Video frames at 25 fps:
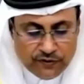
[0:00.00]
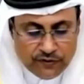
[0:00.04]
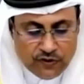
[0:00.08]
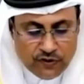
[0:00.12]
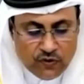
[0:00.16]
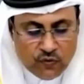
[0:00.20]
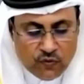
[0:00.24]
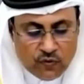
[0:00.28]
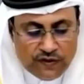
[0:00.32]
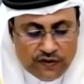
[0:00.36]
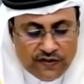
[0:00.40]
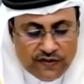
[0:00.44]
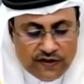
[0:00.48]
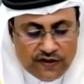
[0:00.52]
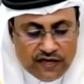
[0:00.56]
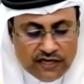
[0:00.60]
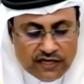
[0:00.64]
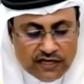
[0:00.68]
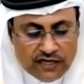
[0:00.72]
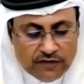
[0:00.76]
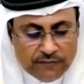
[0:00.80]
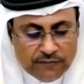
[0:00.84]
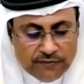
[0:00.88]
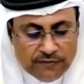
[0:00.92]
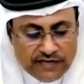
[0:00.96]
on Drugs
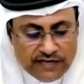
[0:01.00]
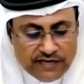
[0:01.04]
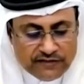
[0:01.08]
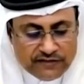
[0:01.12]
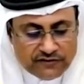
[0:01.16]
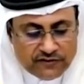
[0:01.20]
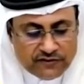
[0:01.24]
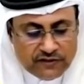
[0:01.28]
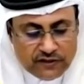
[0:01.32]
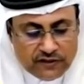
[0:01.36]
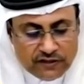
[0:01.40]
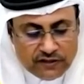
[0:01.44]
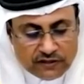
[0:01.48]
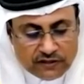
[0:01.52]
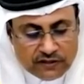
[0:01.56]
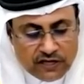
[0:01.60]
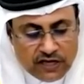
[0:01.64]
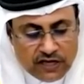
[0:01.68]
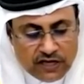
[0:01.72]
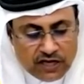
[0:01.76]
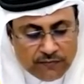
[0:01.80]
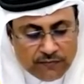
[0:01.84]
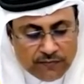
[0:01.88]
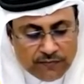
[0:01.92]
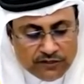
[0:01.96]
and Crime, and the
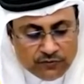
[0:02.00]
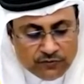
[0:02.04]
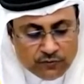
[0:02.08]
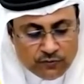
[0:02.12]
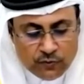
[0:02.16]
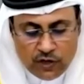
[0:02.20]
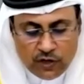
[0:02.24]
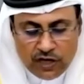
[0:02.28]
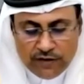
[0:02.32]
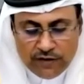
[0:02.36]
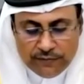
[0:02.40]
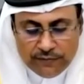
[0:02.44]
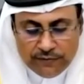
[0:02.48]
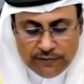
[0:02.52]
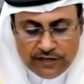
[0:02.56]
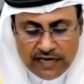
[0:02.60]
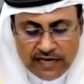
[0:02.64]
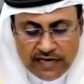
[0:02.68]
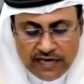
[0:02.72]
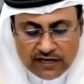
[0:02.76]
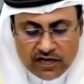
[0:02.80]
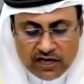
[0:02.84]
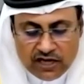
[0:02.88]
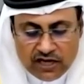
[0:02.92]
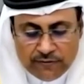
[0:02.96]

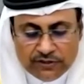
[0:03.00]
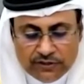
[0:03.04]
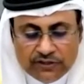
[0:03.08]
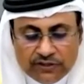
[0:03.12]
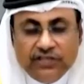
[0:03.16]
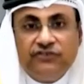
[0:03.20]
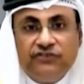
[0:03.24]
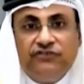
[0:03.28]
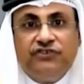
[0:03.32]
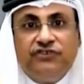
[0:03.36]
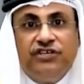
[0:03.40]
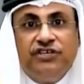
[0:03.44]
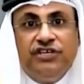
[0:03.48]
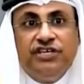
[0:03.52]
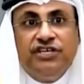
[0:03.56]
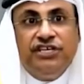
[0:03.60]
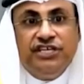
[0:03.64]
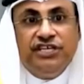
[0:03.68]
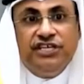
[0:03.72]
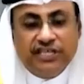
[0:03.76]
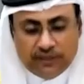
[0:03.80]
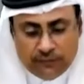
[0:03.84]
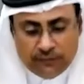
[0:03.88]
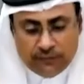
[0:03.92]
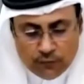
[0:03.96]
Interparliamentary Union
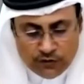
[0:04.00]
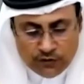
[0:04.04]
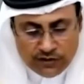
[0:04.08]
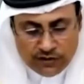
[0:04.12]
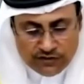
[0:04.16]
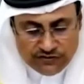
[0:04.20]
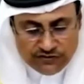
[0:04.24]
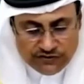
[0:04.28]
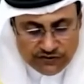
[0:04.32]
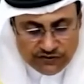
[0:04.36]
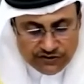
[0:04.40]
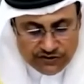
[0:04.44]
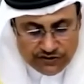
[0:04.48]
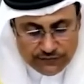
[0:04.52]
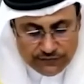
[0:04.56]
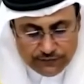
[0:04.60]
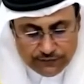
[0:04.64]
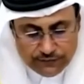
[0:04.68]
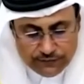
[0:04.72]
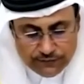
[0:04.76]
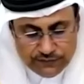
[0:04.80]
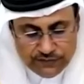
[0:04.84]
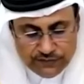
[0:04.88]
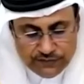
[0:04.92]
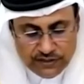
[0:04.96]
to launch
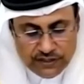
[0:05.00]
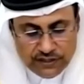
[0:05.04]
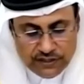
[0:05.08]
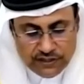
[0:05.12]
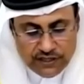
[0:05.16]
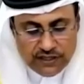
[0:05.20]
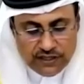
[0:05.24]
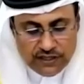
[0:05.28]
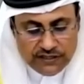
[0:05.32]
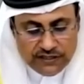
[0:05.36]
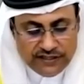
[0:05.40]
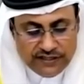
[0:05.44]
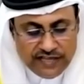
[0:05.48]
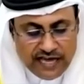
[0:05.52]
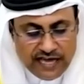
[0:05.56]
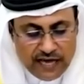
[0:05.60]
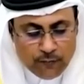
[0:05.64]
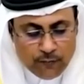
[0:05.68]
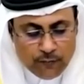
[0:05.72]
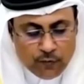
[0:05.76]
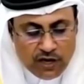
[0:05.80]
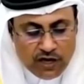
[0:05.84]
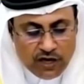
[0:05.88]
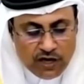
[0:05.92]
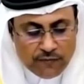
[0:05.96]
a set of
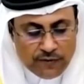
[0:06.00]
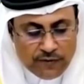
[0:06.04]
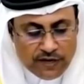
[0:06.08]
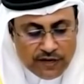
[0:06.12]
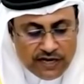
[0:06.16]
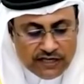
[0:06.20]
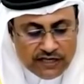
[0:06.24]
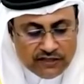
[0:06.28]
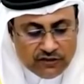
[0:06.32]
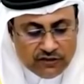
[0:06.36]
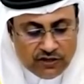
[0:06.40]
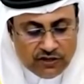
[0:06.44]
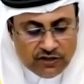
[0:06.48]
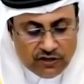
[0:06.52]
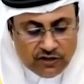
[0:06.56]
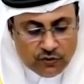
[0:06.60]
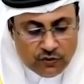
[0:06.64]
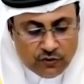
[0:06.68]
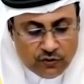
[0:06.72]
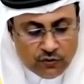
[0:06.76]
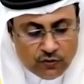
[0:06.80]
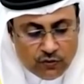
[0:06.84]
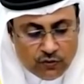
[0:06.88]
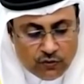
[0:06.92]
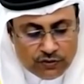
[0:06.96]
model legislative
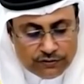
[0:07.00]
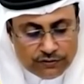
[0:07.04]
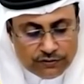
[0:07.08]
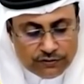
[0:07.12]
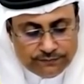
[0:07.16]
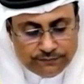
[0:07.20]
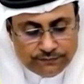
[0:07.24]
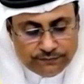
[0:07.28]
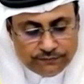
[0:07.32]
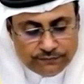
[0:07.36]
provisions